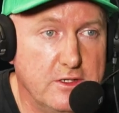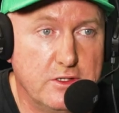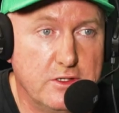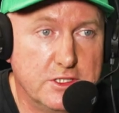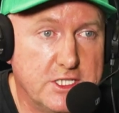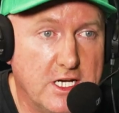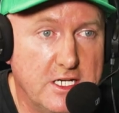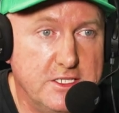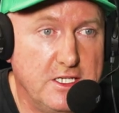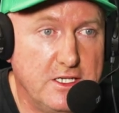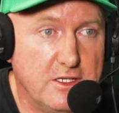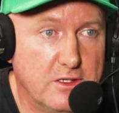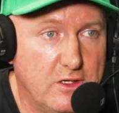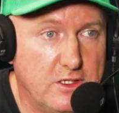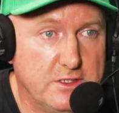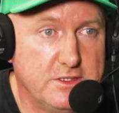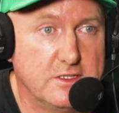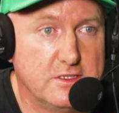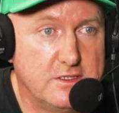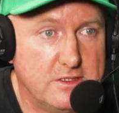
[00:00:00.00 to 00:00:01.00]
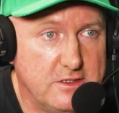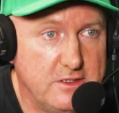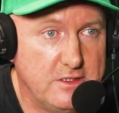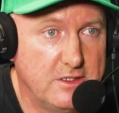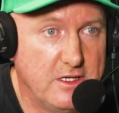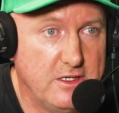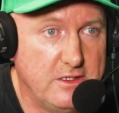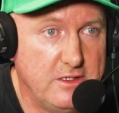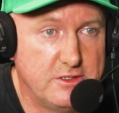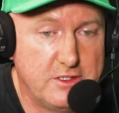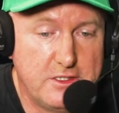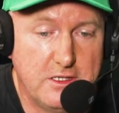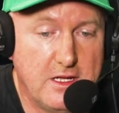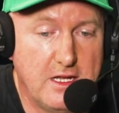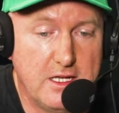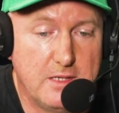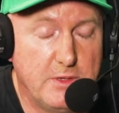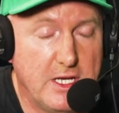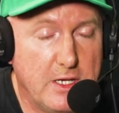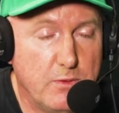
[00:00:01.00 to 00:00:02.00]
and you're not chasing your losses. You yeah. know, you're still
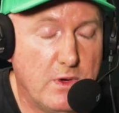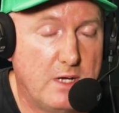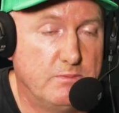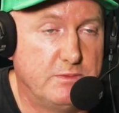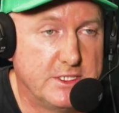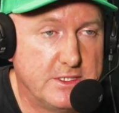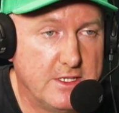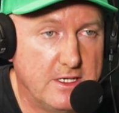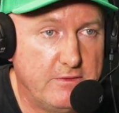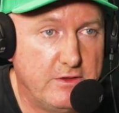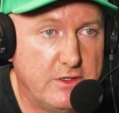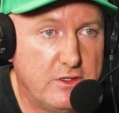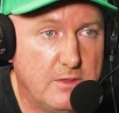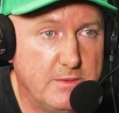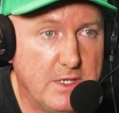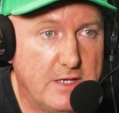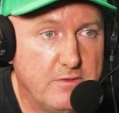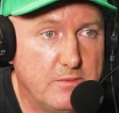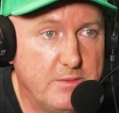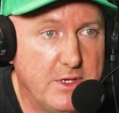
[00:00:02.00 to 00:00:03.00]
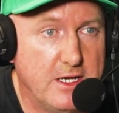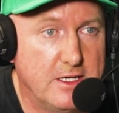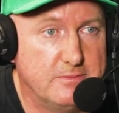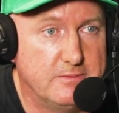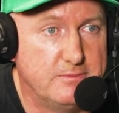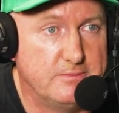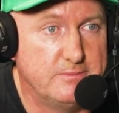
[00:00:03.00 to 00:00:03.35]
only betting one percent every time you have a bet.